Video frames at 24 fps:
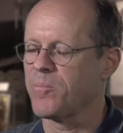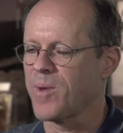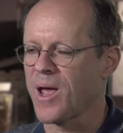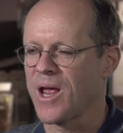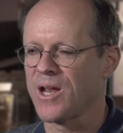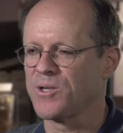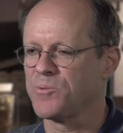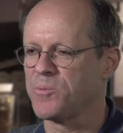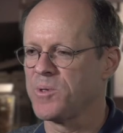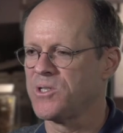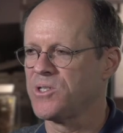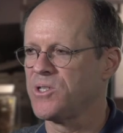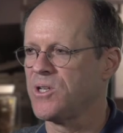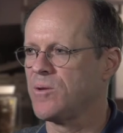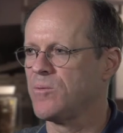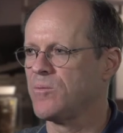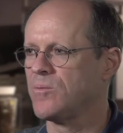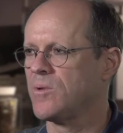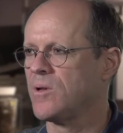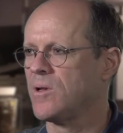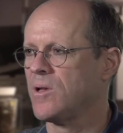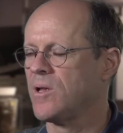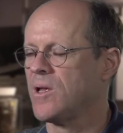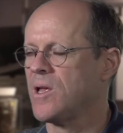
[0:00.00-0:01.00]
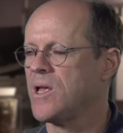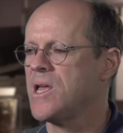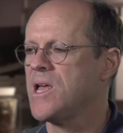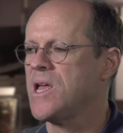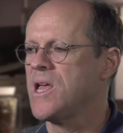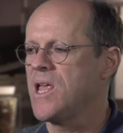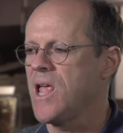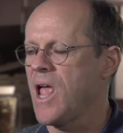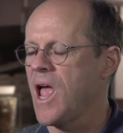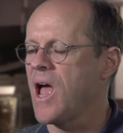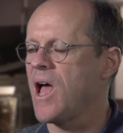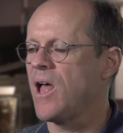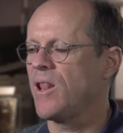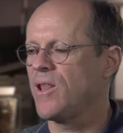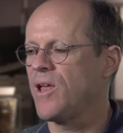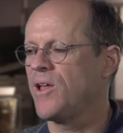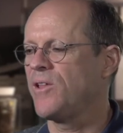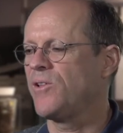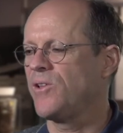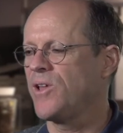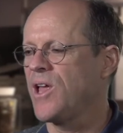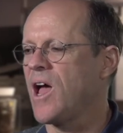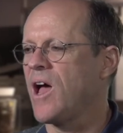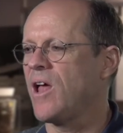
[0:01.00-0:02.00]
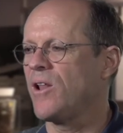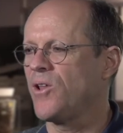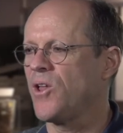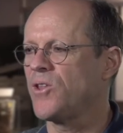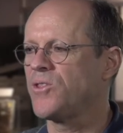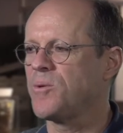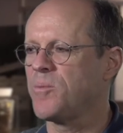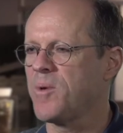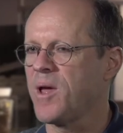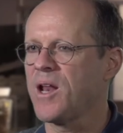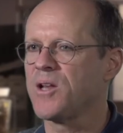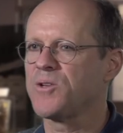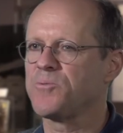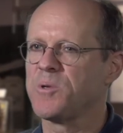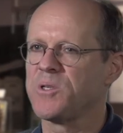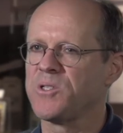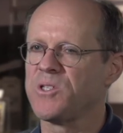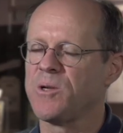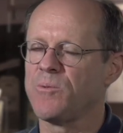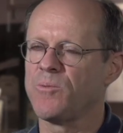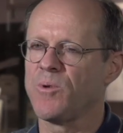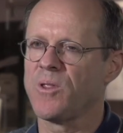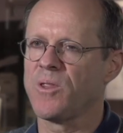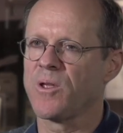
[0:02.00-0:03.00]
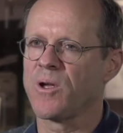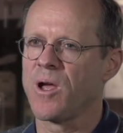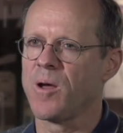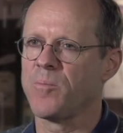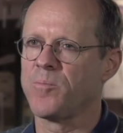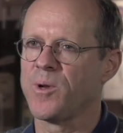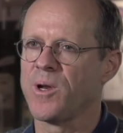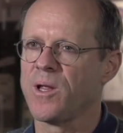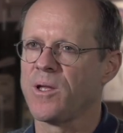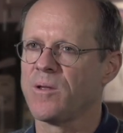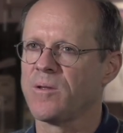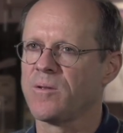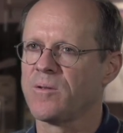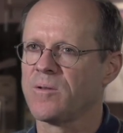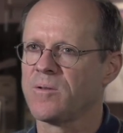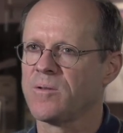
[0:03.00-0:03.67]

management team. Not an activist. Yeah, let the management team run the company.